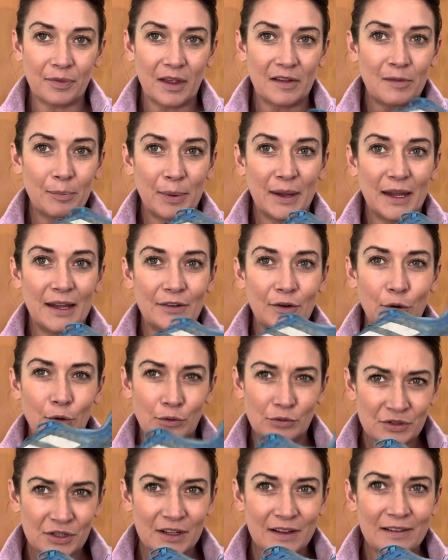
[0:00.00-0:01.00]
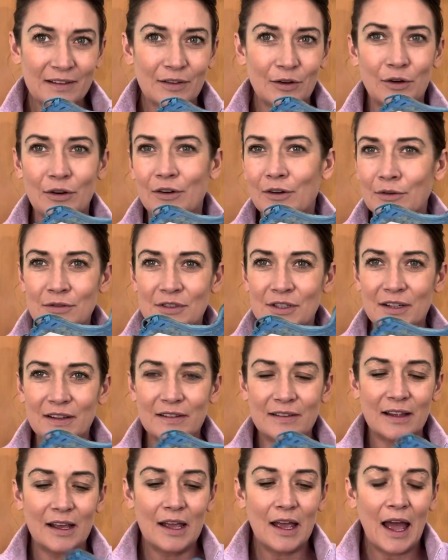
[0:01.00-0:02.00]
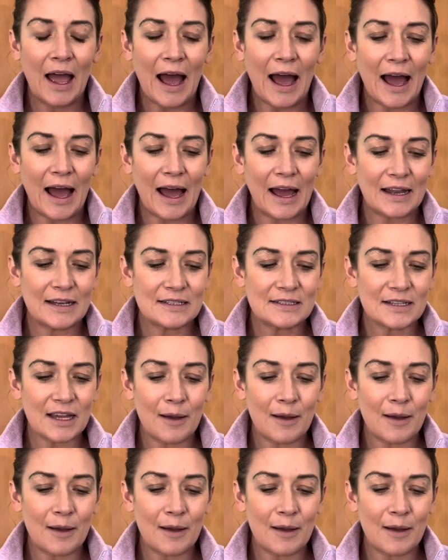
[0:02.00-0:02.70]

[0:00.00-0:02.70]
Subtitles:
Speed Ultras, and